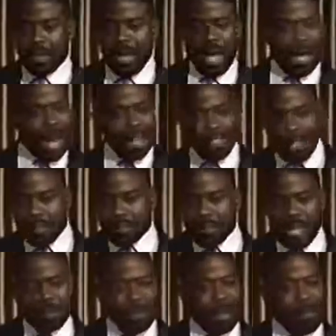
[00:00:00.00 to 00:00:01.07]
And I just
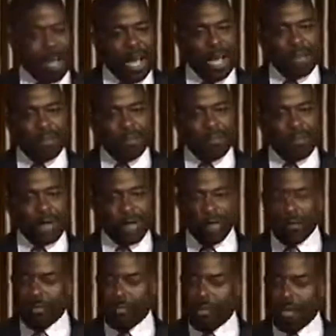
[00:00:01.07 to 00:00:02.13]
let my mind flow.